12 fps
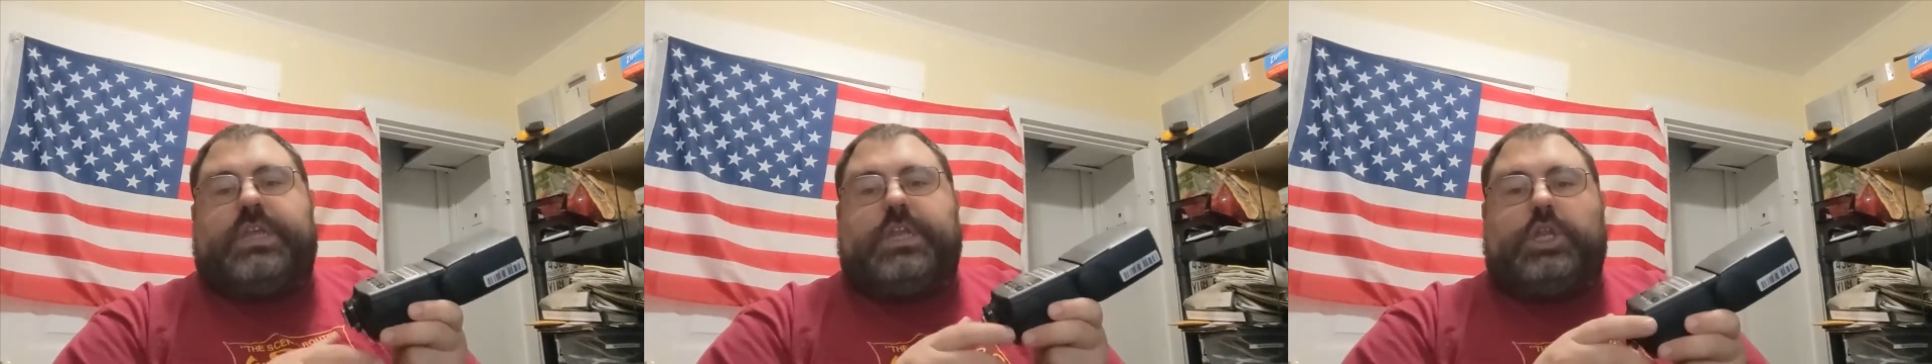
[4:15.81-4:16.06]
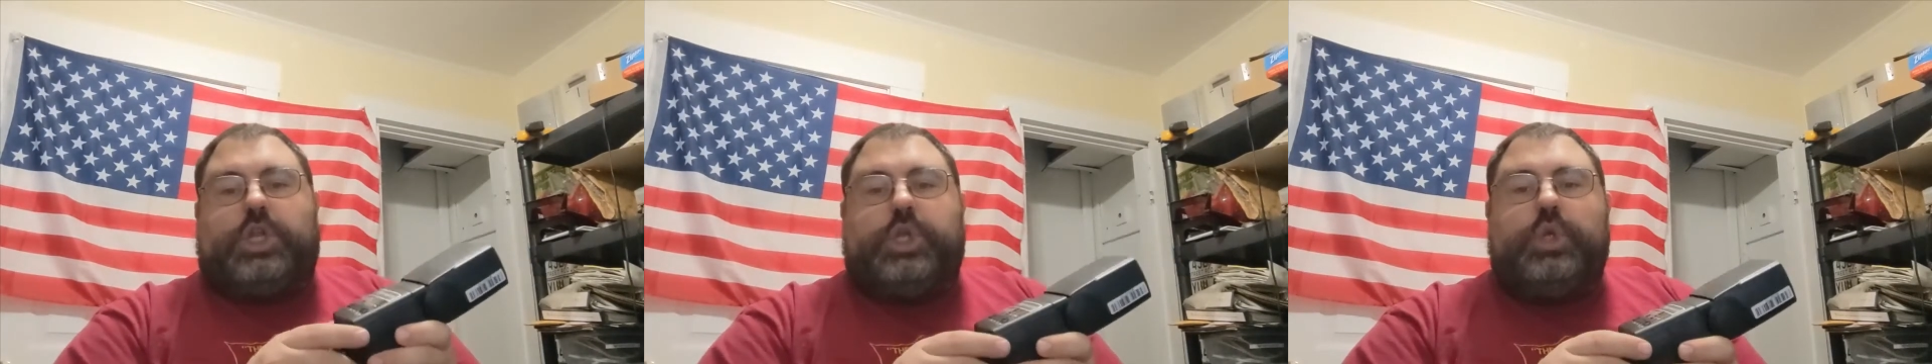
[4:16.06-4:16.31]

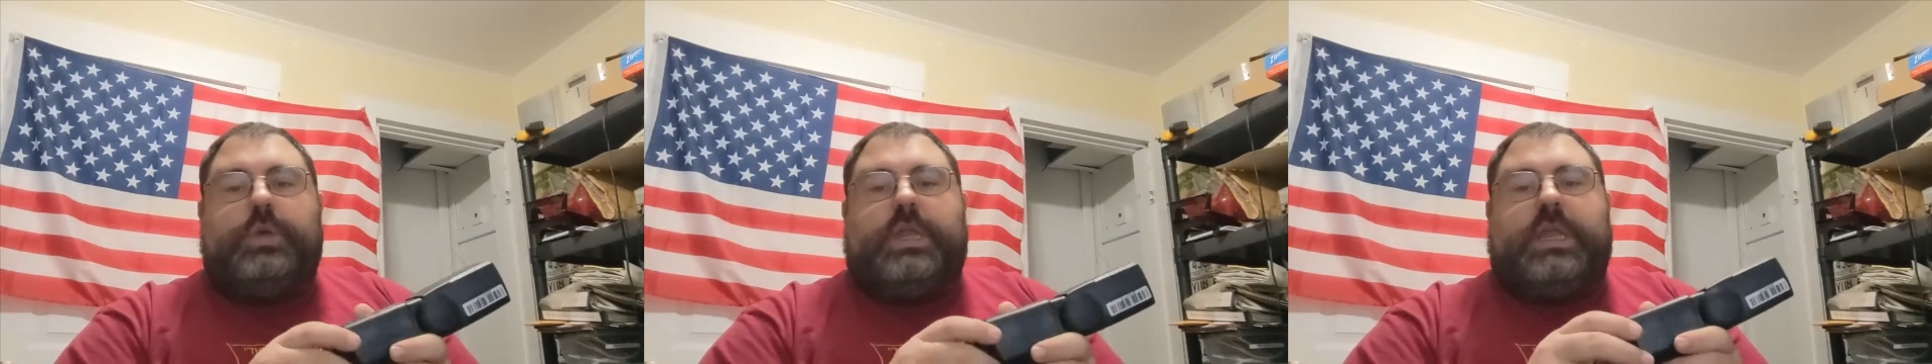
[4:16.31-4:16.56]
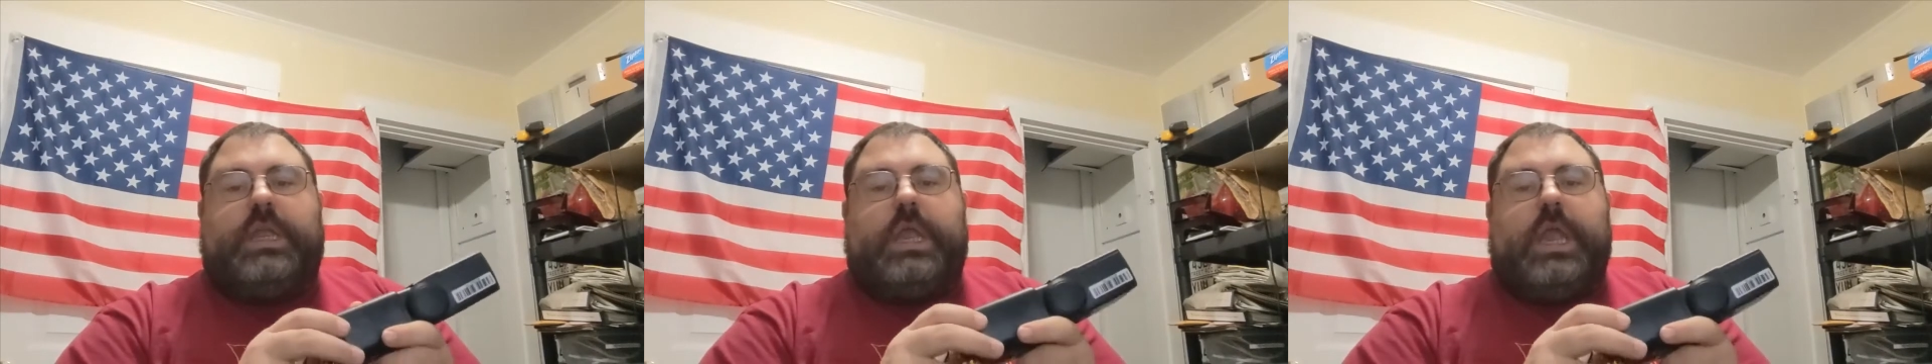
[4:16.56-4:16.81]

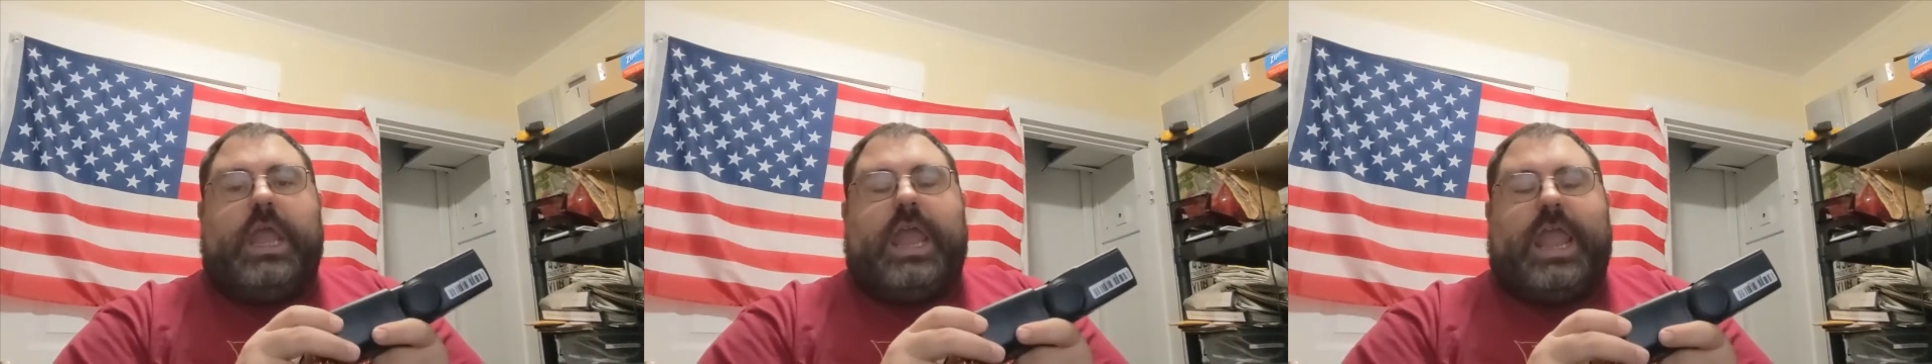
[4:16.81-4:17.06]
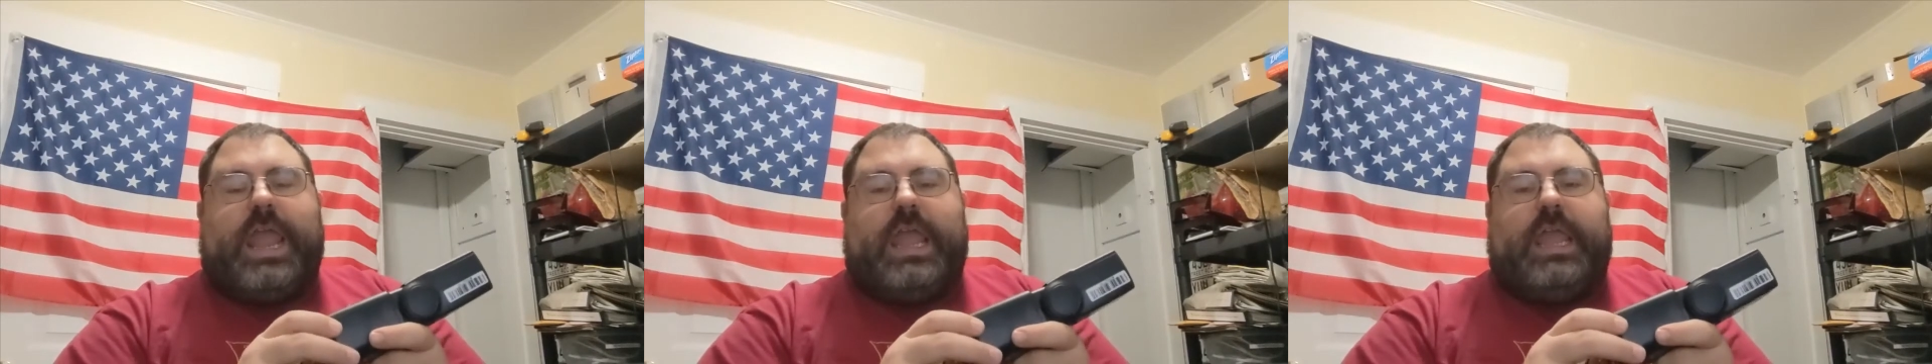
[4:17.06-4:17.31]
including
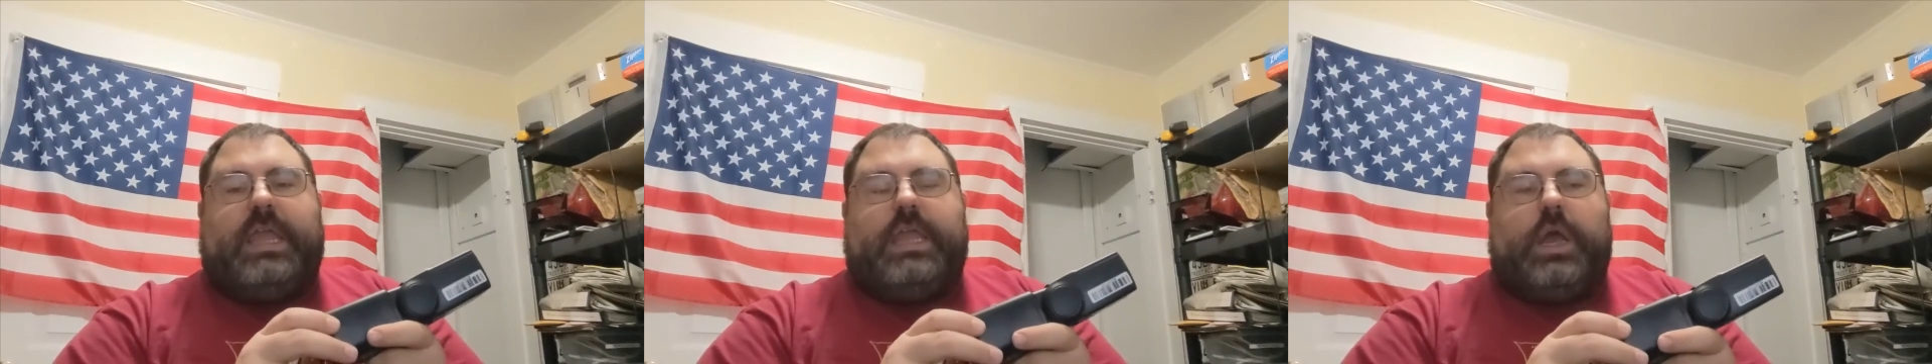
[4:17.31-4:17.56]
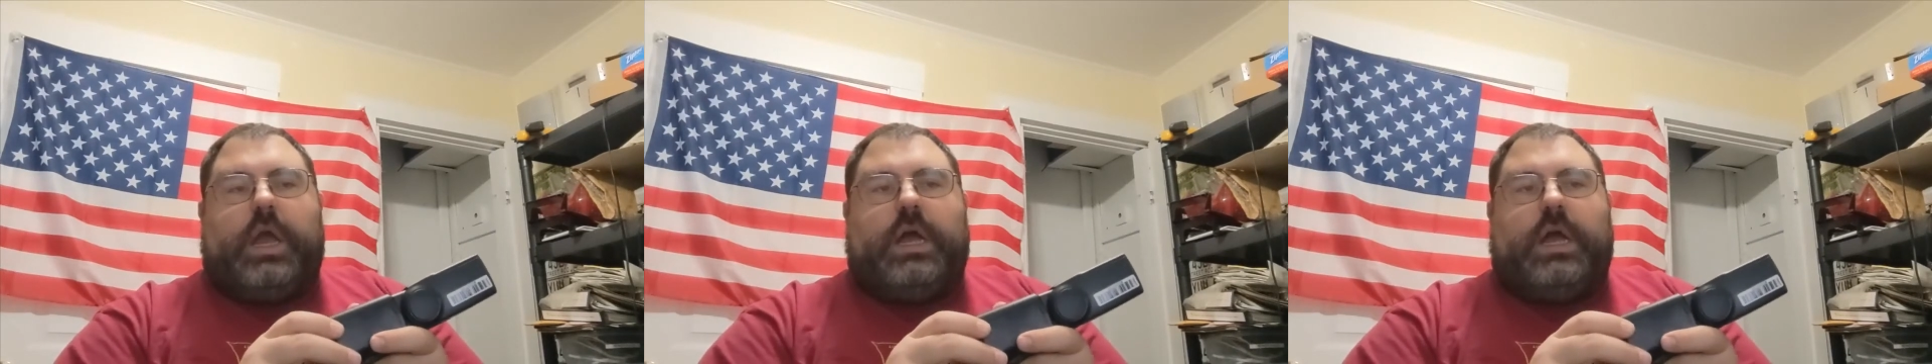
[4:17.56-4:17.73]
a